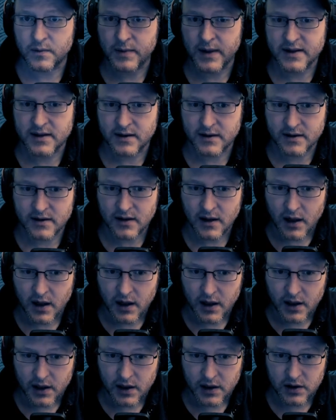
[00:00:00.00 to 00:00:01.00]
Essence,
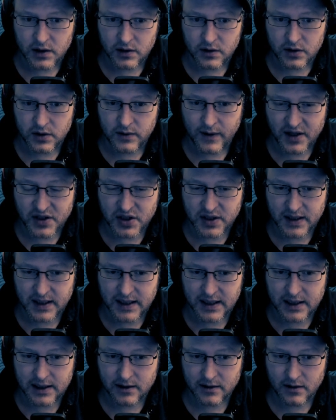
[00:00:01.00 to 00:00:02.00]
you
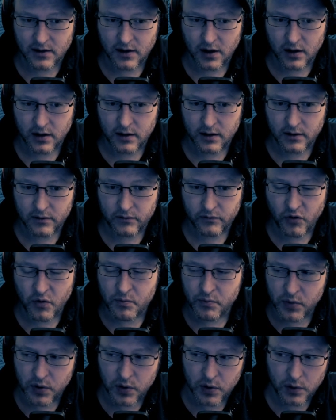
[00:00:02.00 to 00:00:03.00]
actually
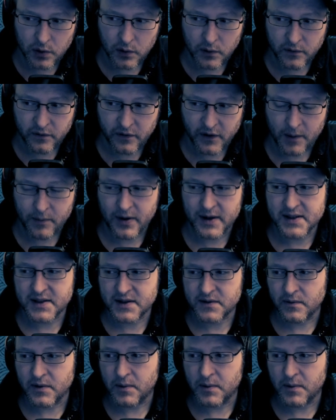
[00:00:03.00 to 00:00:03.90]
remove a presence from the